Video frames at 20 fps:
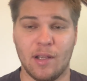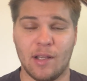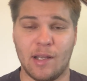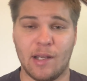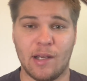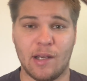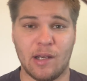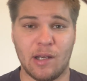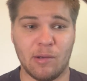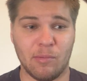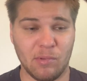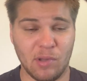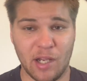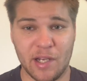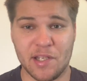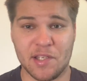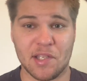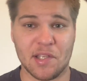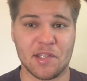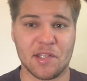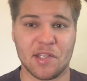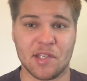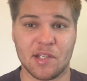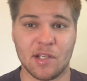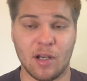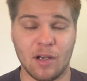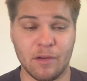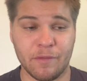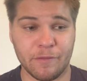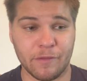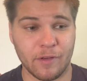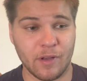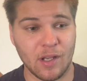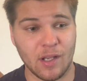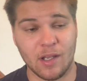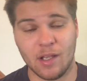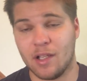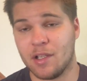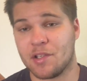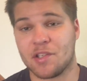licensed stuff.
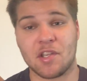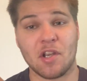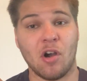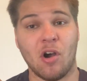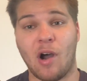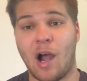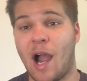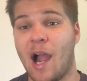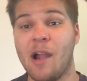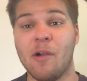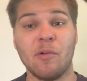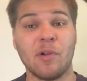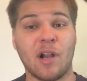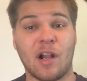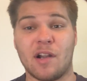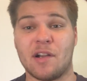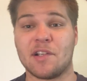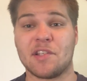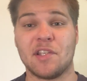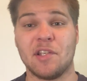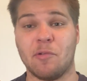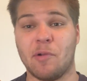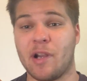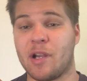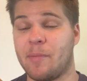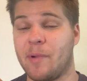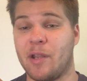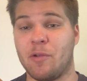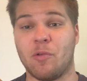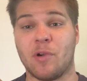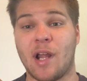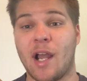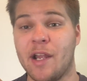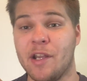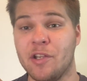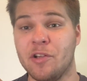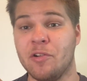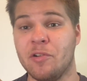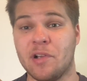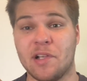So I would honestly recommend, what I
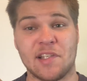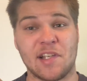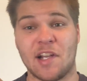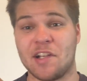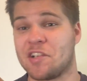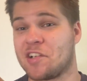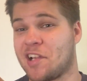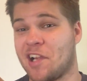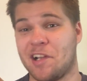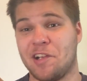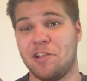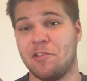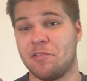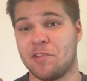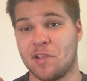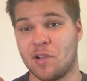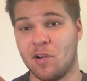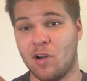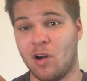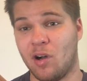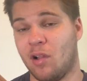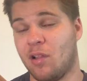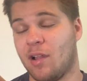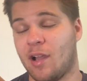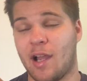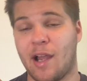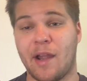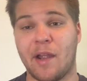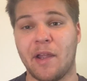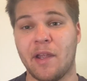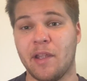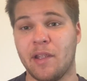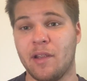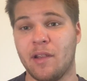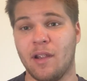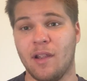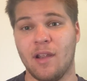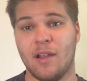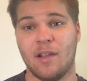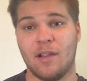do is I just kind of use it all.
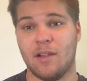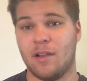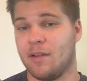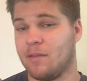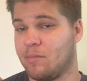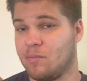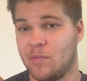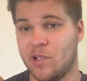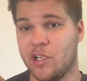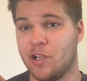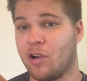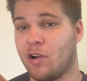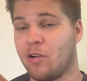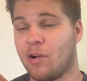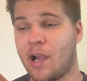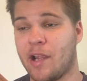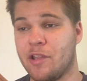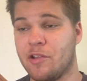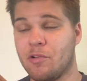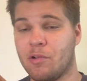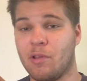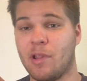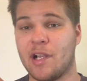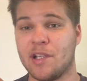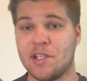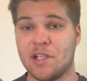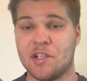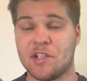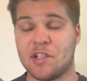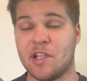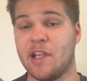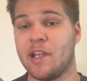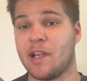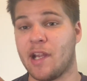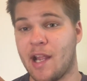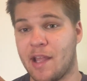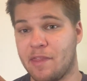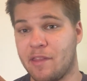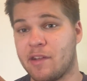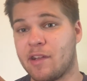I utilize each thing,
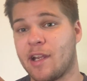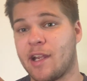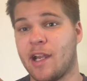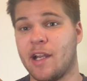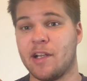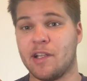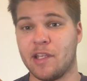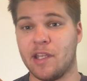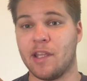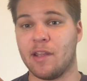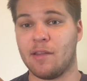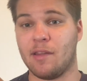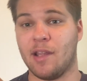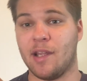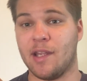and then I kind of get